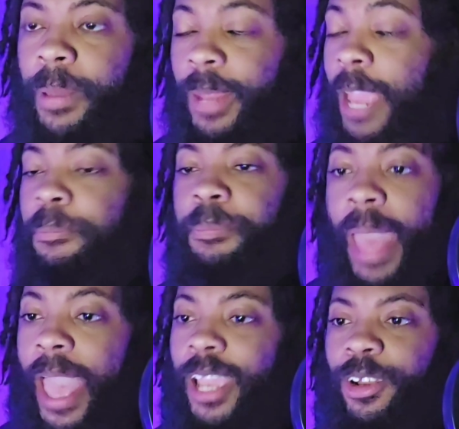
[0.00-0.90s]
like
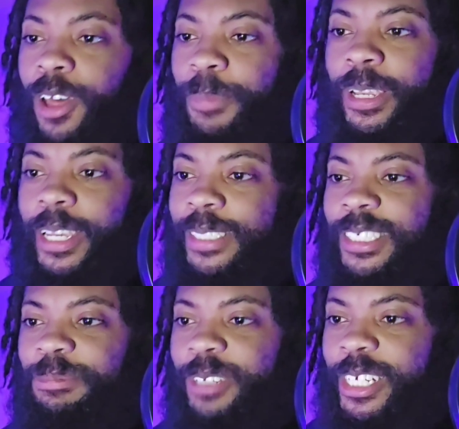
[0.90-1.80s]
backing up and getting
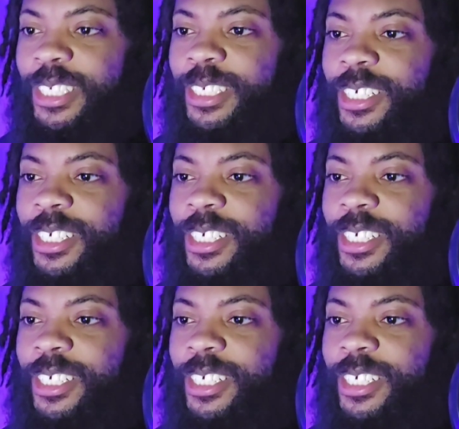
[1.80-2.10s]
some distance,